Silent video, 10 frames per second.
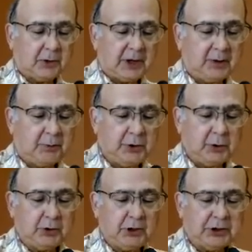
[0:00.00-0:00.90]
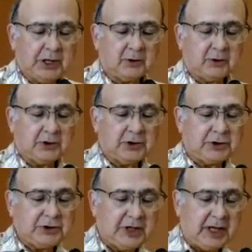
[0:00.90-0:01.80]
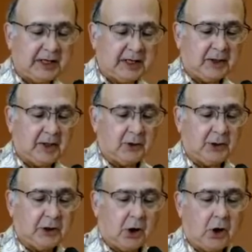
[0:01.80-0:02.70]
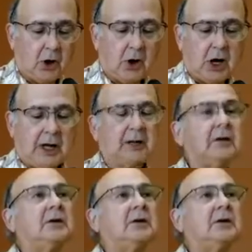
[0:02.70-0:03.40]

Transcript: grind beauty down to just standing there in awe